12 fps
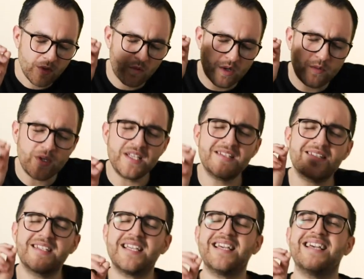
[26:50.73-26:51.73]
When we
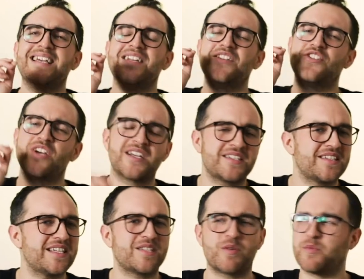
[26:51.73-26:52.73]
see
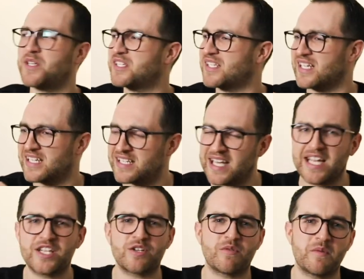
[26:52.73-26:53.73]
injustice, when we see
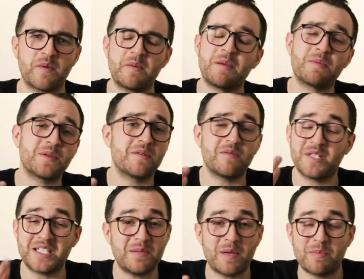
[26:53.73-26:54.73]
danger, when we, people, we
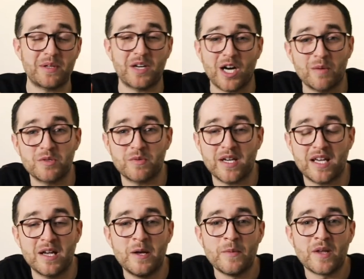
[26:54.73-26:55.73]
see people in harm's
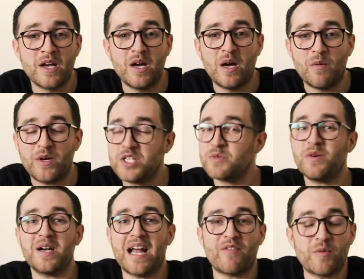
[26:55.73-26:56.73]
way, we just
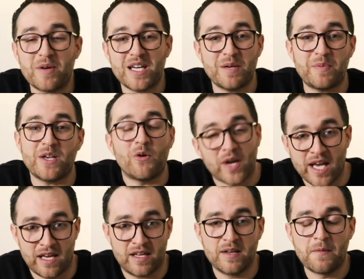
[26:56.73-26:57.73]
want everybody to be
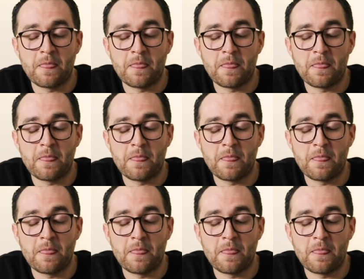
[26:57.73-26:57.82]
okay.